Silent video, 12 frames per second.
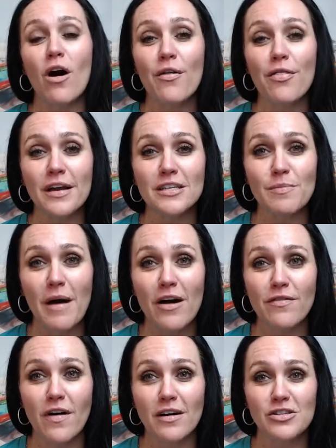all things
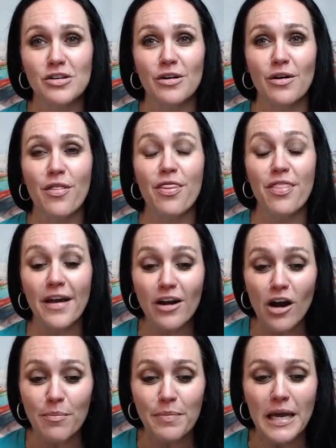myofunctional
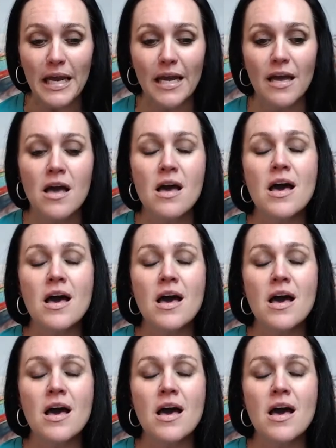therapy.